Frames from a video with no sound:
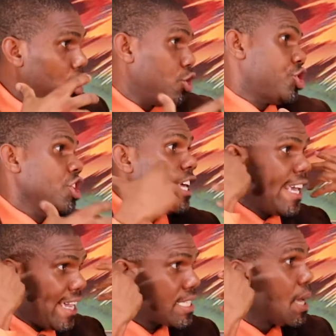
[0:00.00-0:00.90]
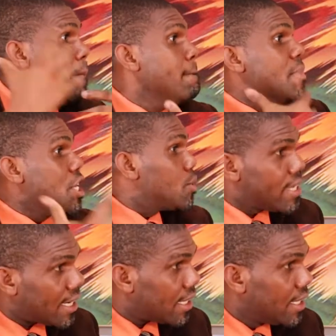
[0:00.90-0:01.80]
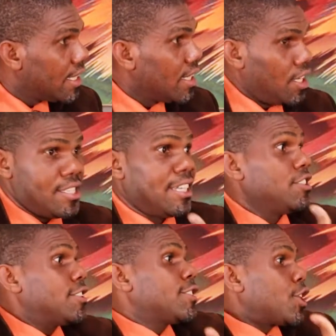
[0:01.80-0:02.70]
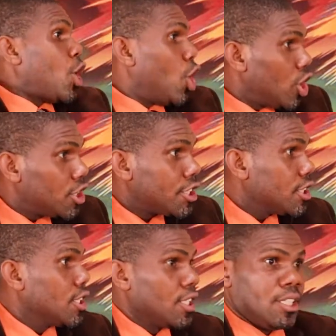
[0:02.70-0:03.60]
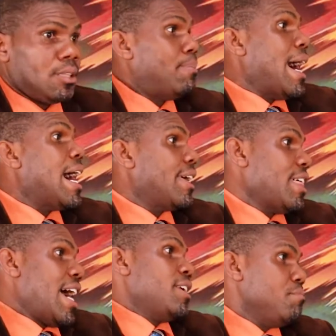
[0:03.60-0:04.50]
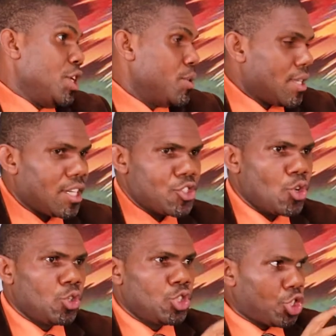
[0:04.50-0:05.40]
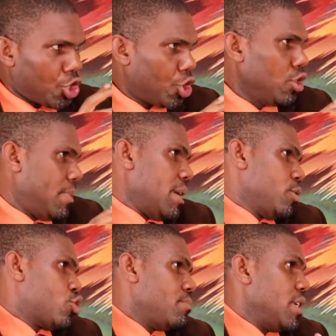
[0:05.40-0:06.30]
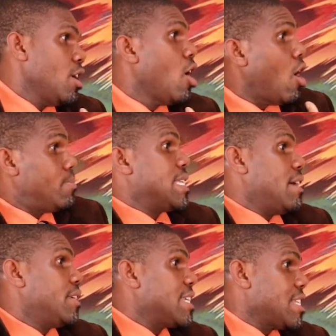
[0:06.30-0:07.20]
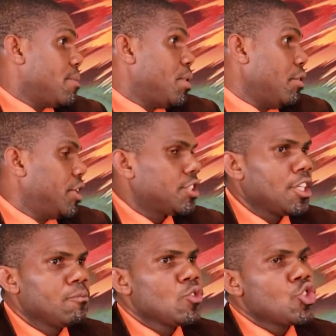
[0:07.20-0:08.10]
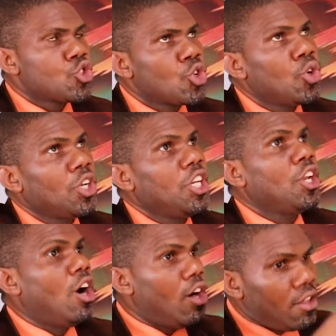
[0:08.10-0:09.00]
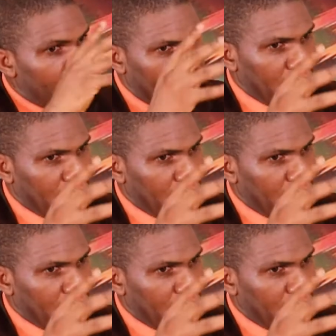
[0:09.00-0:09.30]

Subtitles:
he or she hears music, is enthralled by that music. So you should be able to be observant as a parent. So in all